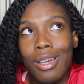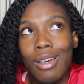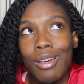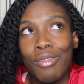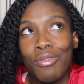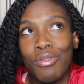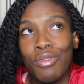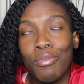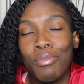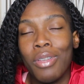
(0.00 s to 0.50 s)

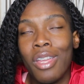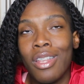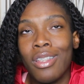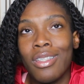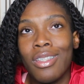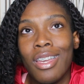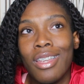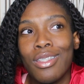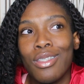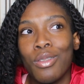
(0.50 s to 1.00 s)
of the
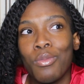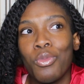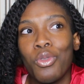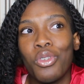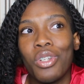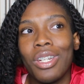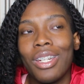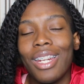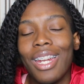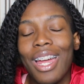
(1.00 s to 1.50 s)

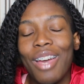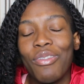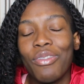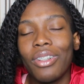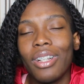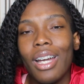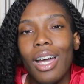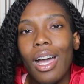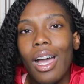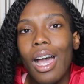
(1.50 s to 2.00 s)
testimony that I
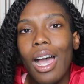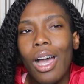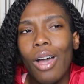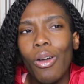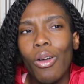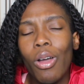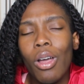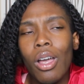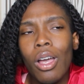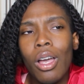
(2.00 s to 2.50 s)
forgot
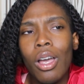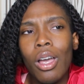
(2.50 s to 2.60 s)
out,